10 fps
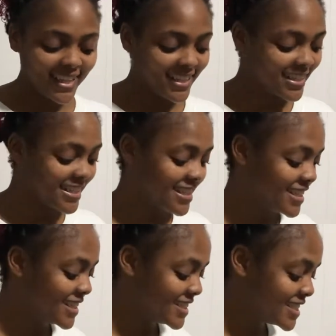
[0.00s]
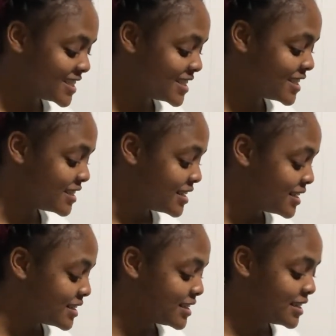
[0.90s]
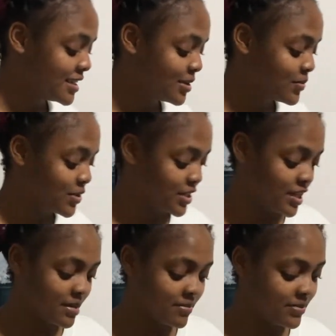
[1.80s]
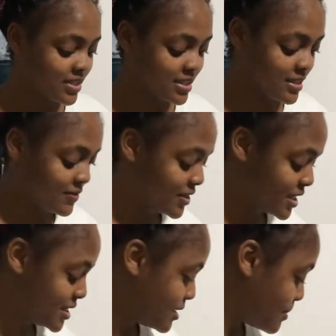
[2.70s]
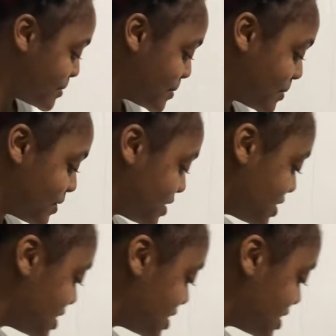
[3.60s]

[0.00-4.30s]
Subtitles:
Na na na na. What? Yep, this is definitely summer preparation